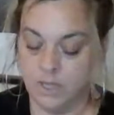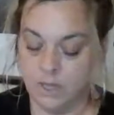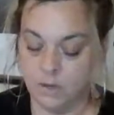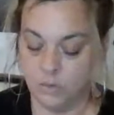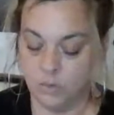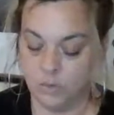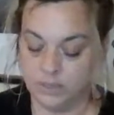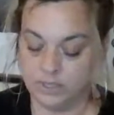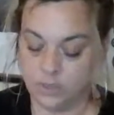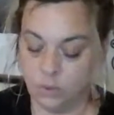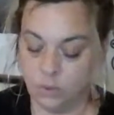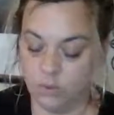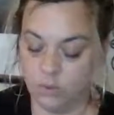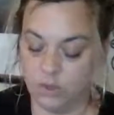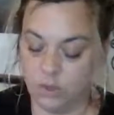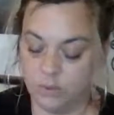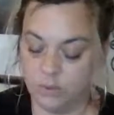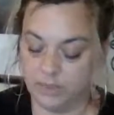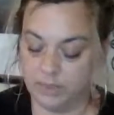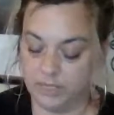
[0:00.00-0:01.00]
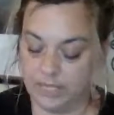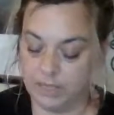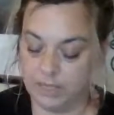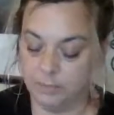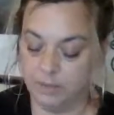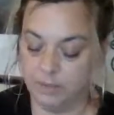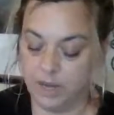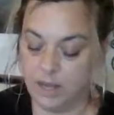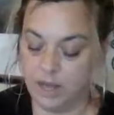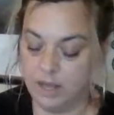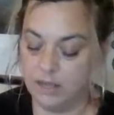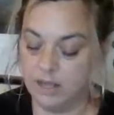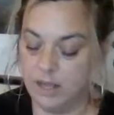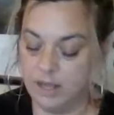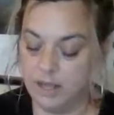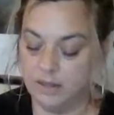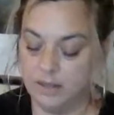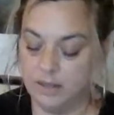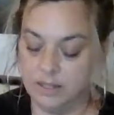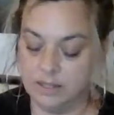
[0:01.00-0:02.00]
What's going on with Libra
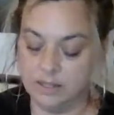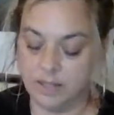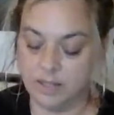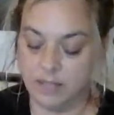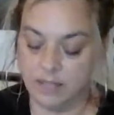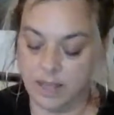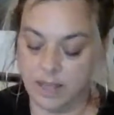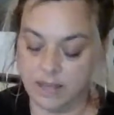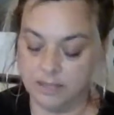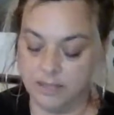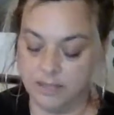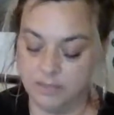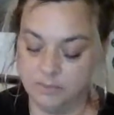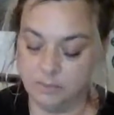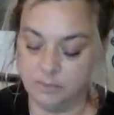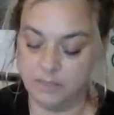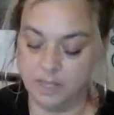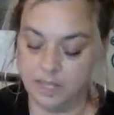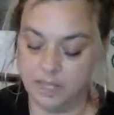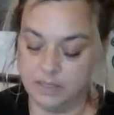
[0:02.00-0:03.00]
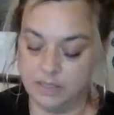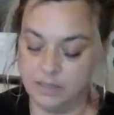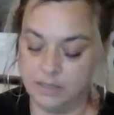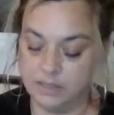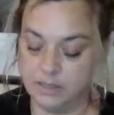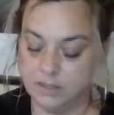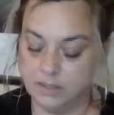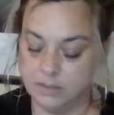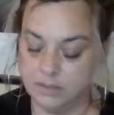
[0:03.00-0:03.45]
and this collective, please?